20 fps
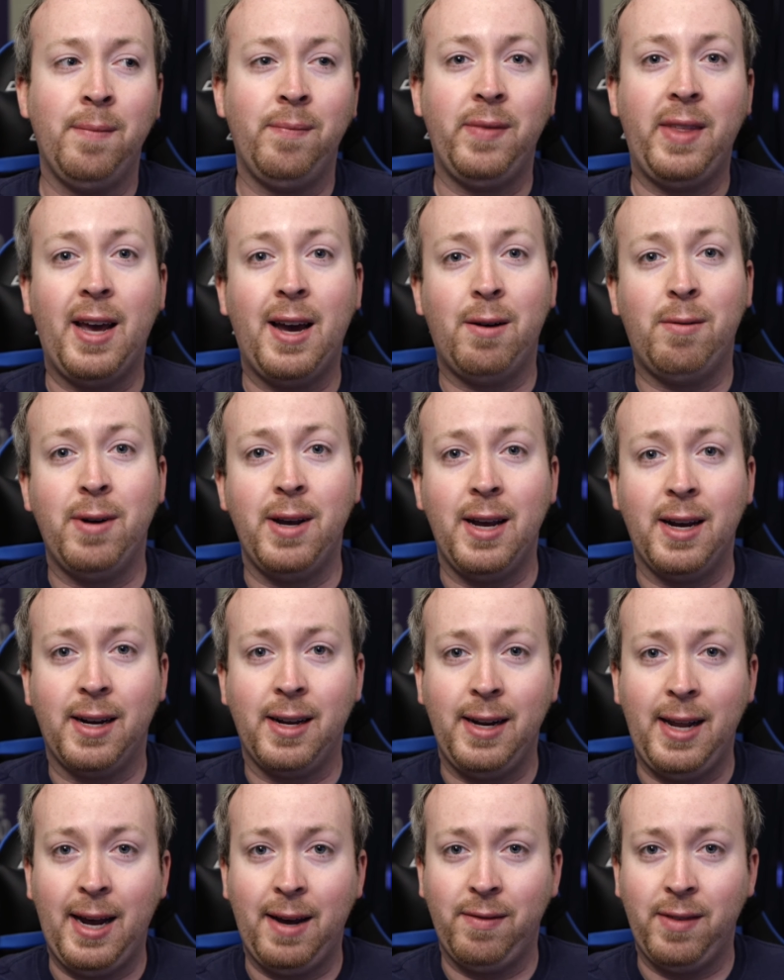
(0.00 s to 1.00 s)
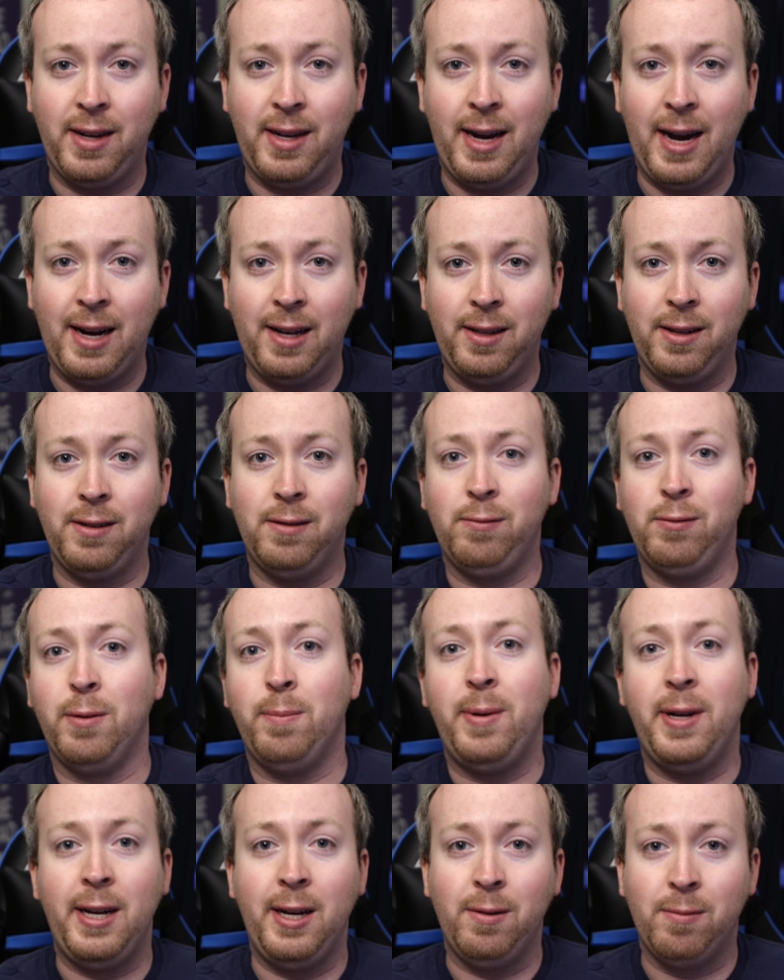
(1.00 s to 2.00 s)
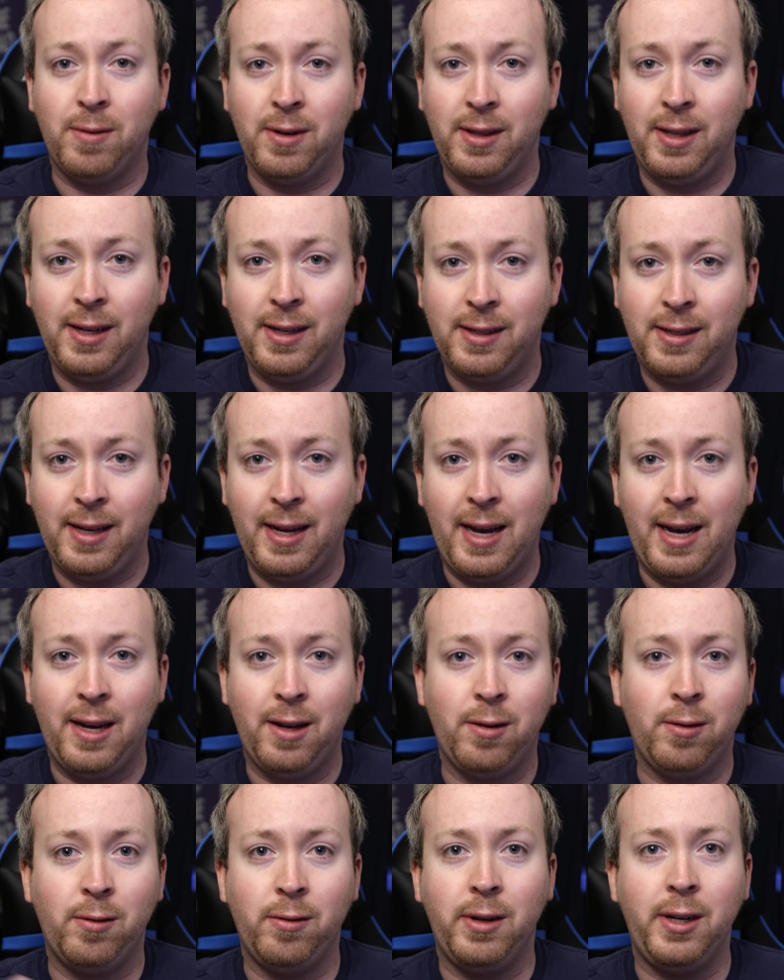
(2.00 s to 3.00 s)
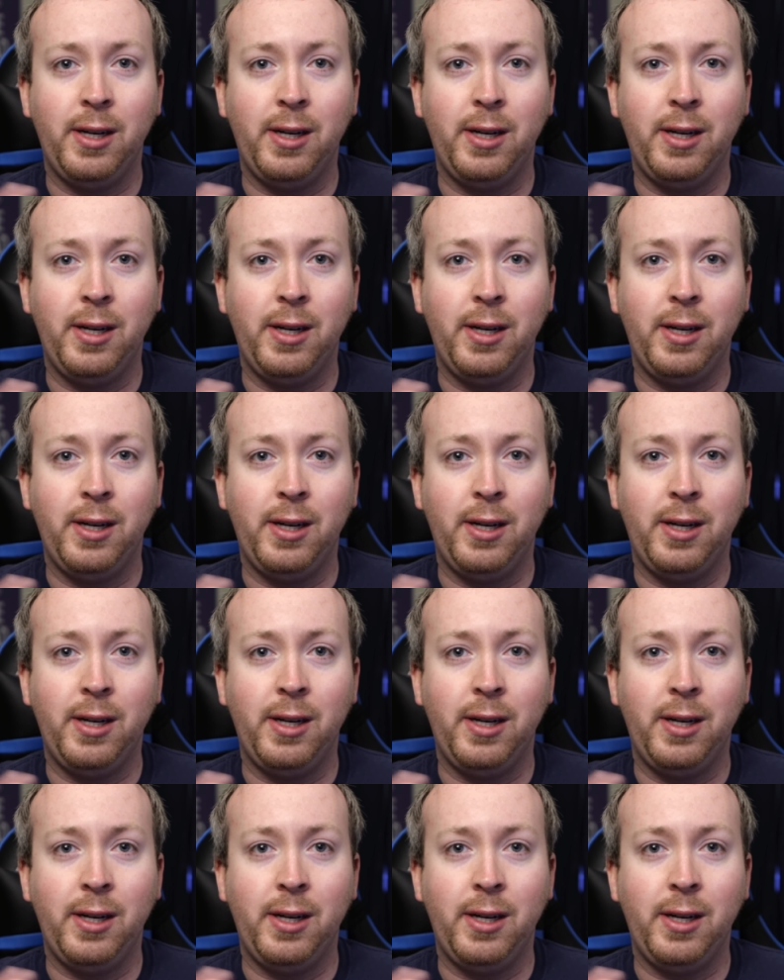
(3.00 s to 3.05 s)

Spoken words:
That way I can have the talent repeat what they said, or,